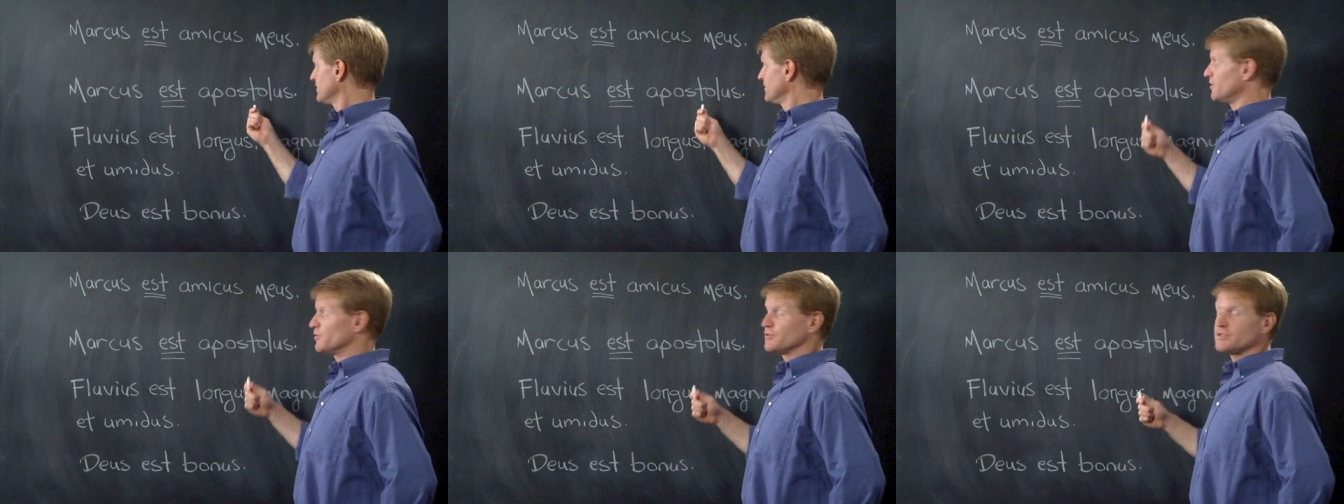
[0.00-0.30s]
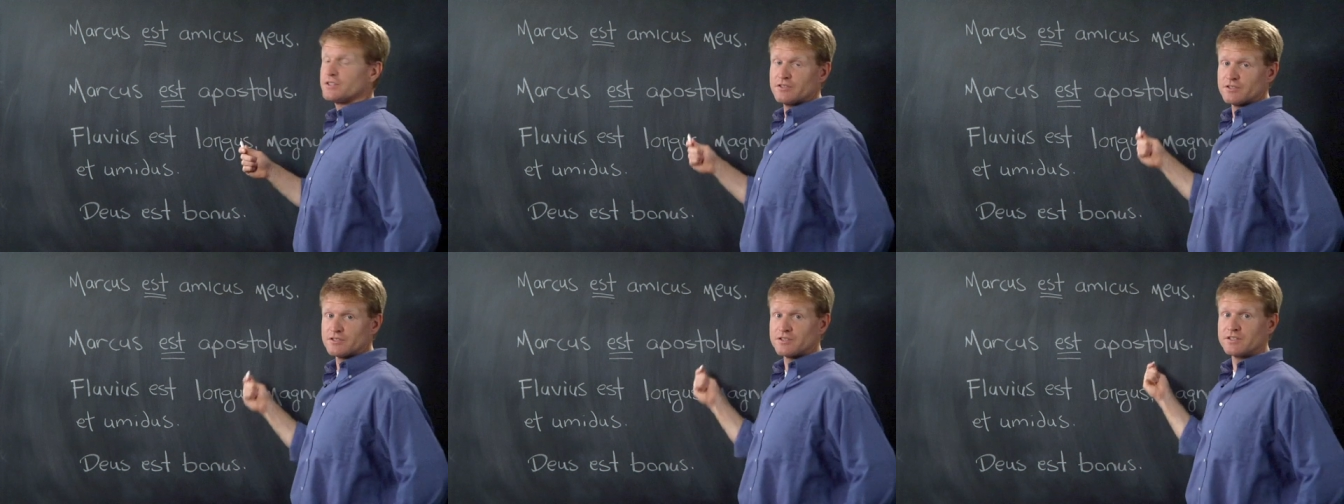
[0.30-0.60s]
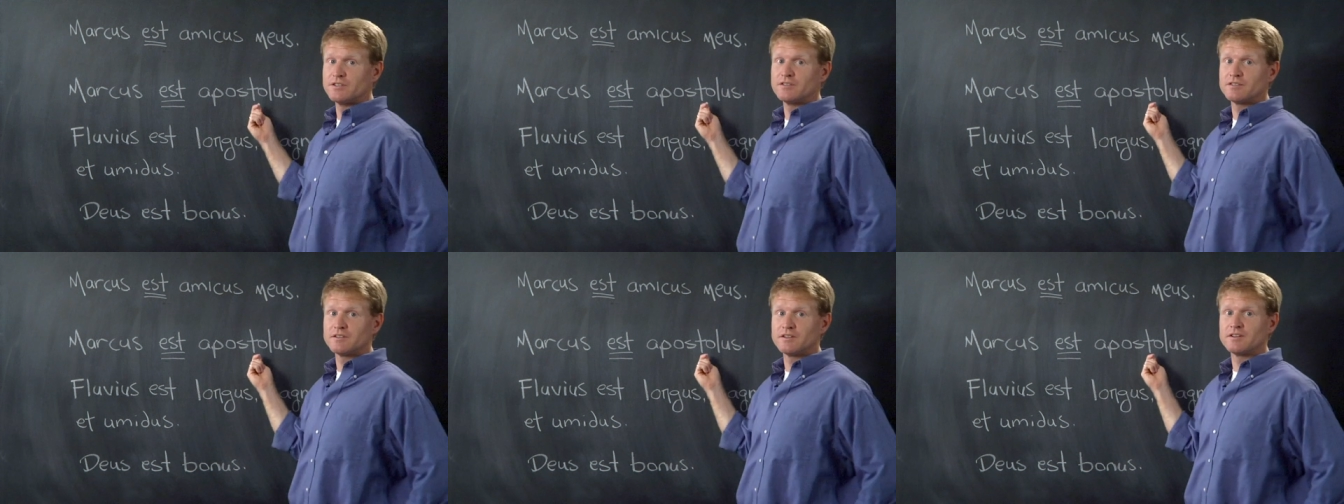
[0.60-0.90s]
No,
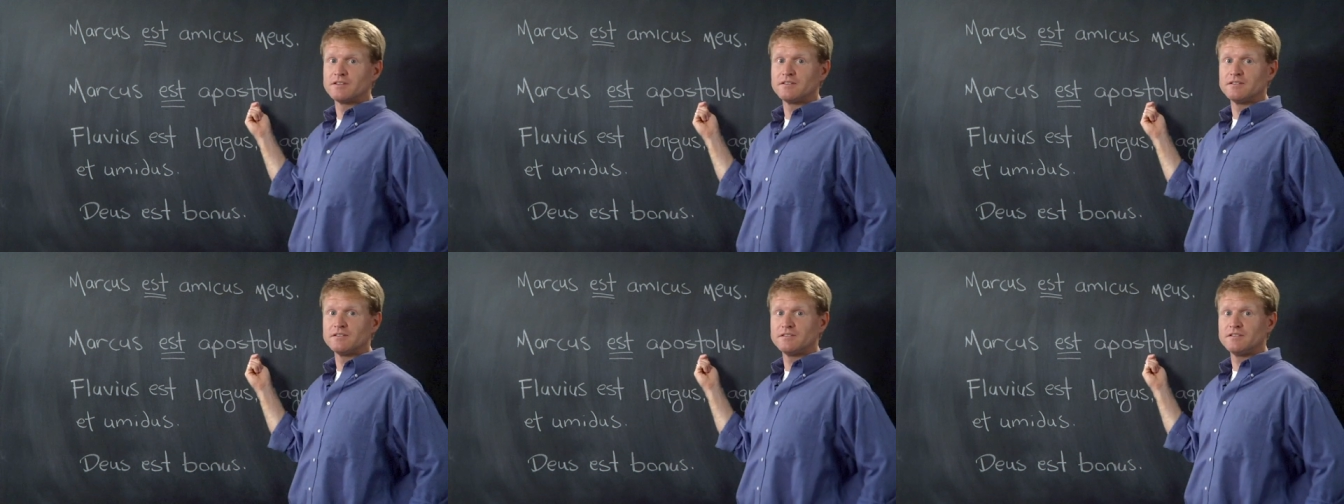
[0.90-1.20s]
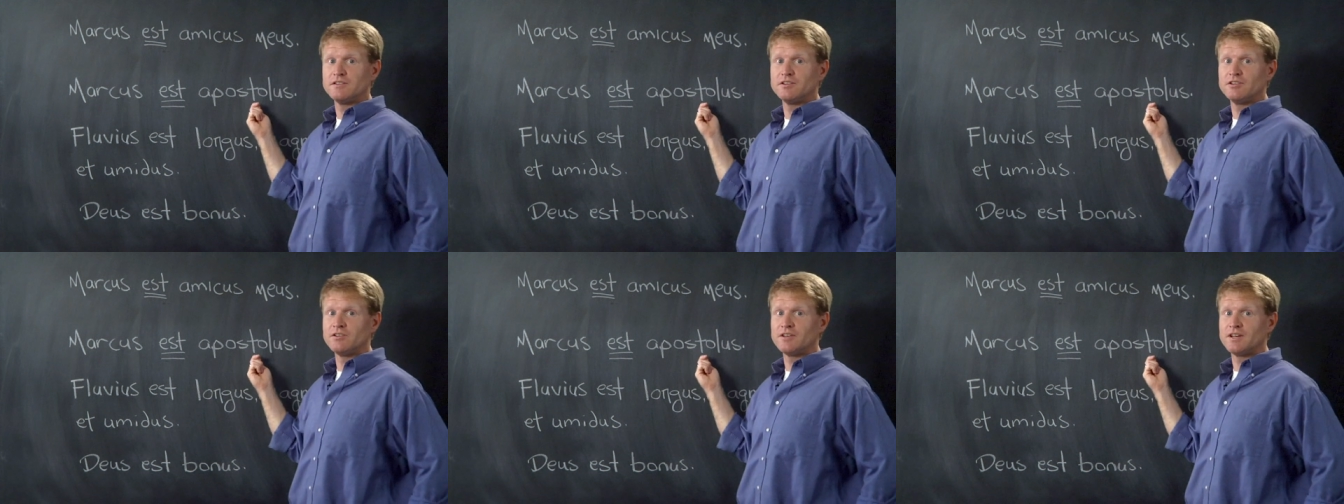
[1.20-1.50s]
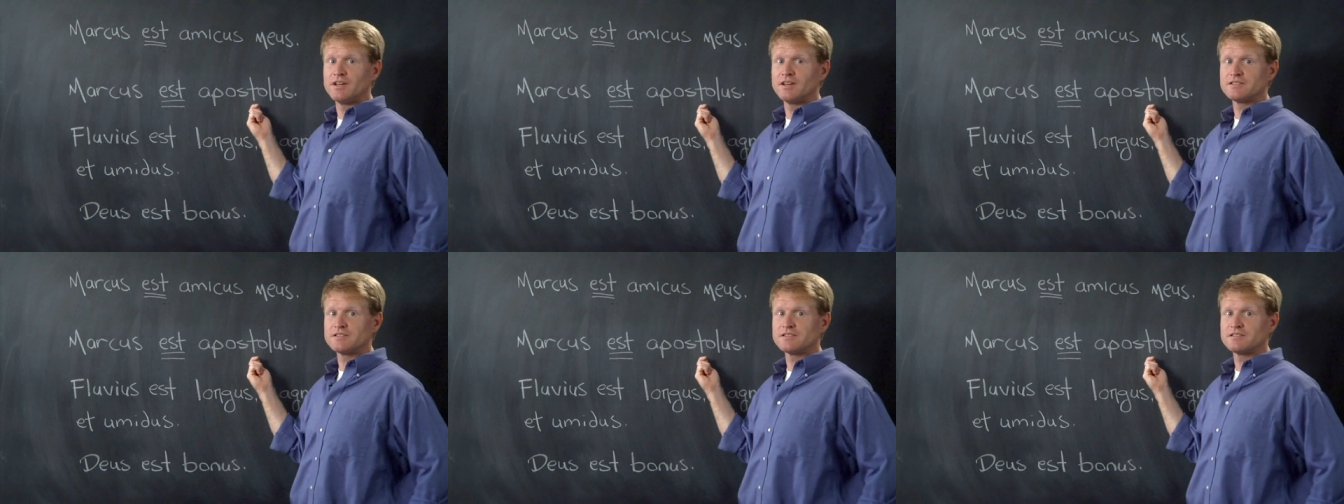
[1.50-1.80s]
seriously, you can you can
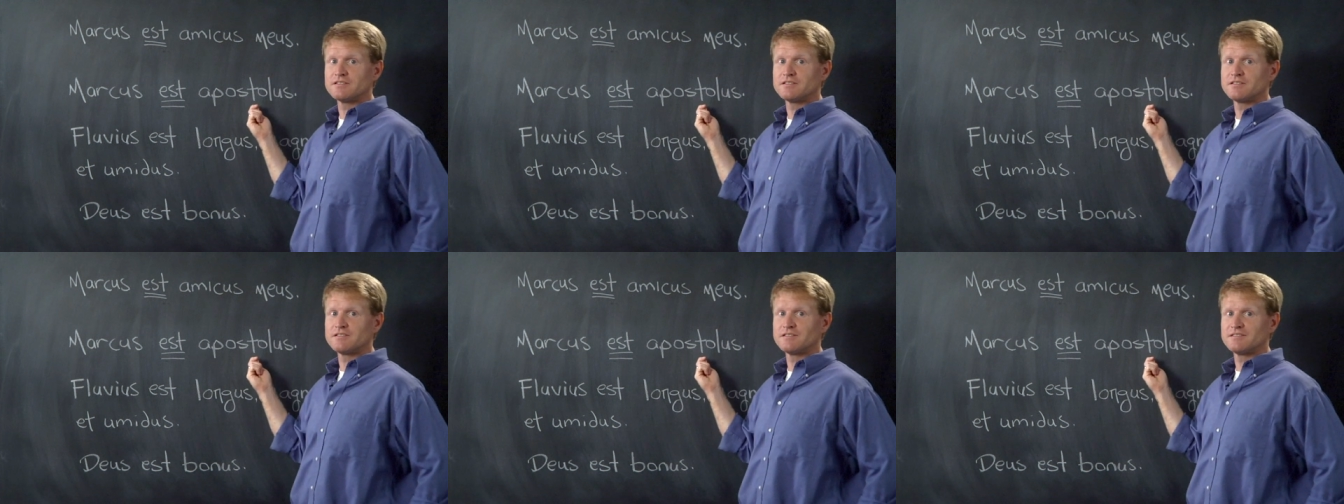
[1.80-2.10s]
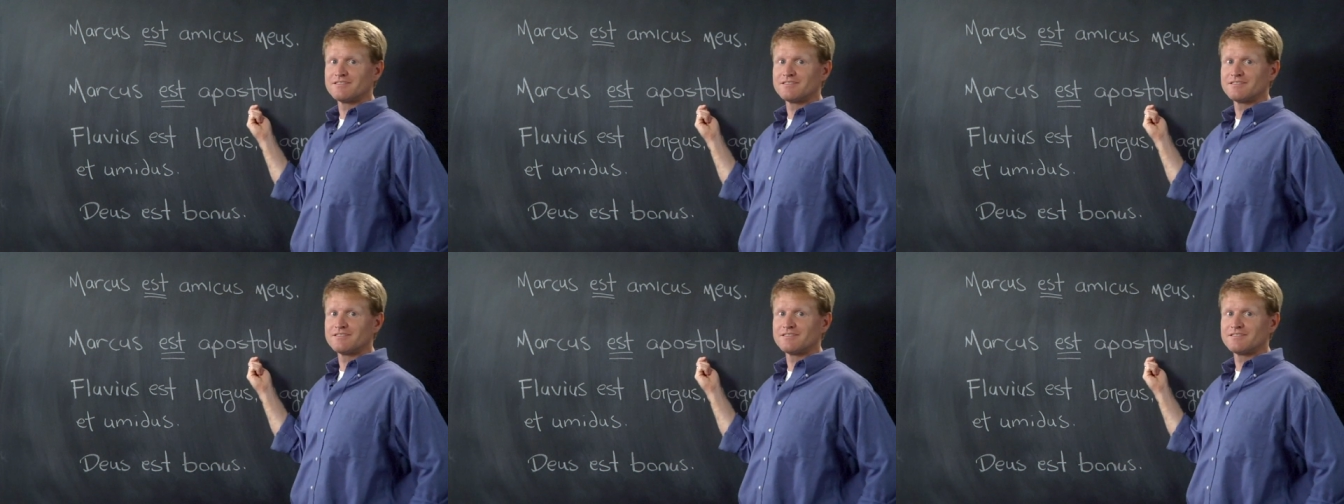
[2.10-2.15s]
guess.